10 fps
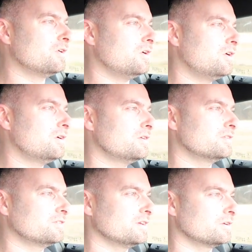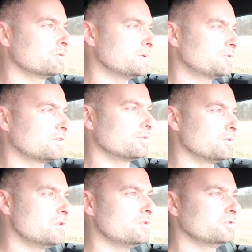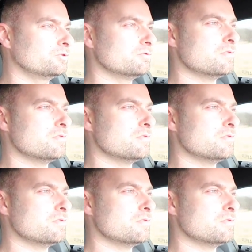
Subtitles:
car. This thing rips on the road